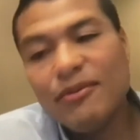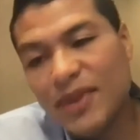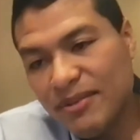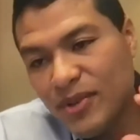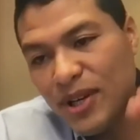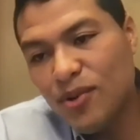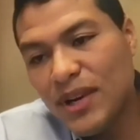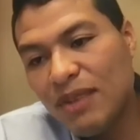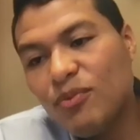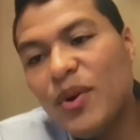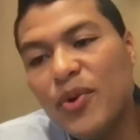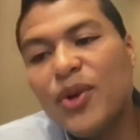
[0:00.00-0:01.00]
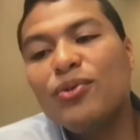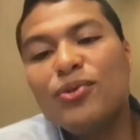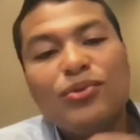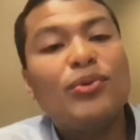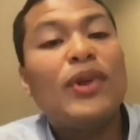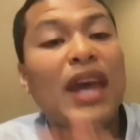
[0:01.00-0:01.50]
We look at what we could
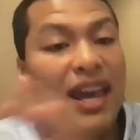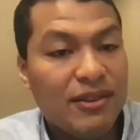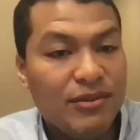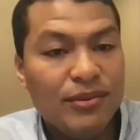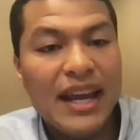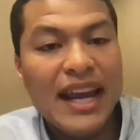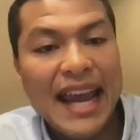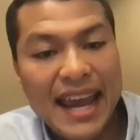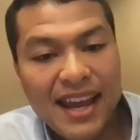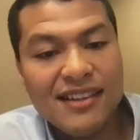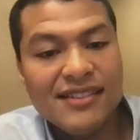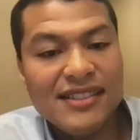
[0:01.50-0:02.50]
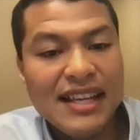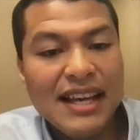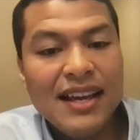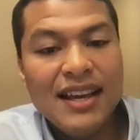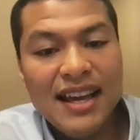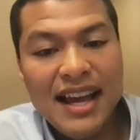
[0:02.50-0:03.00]
do today to enhance
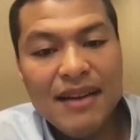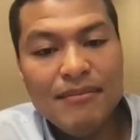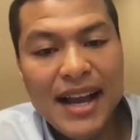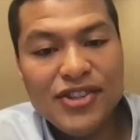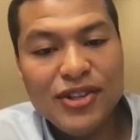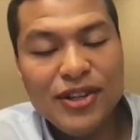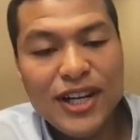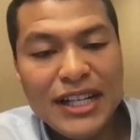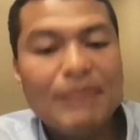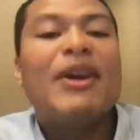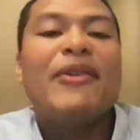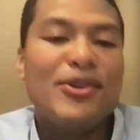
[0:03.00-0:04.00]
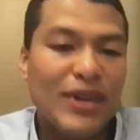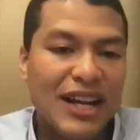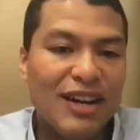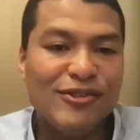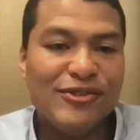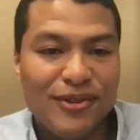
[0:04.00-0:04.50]
machine learning. Maybe you
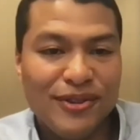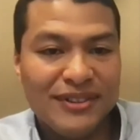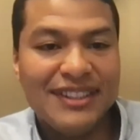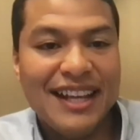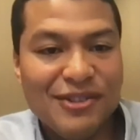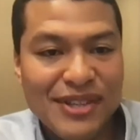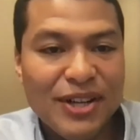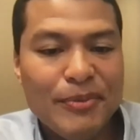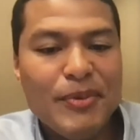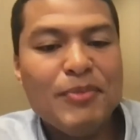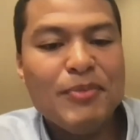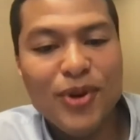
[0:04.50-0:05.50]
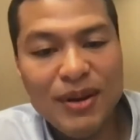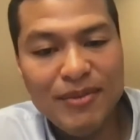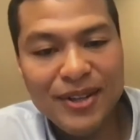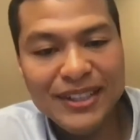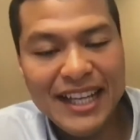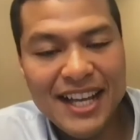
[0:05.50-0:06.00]
can also tell us a little bit more
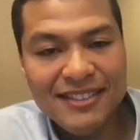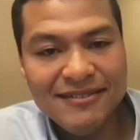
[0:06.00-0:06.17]
about that.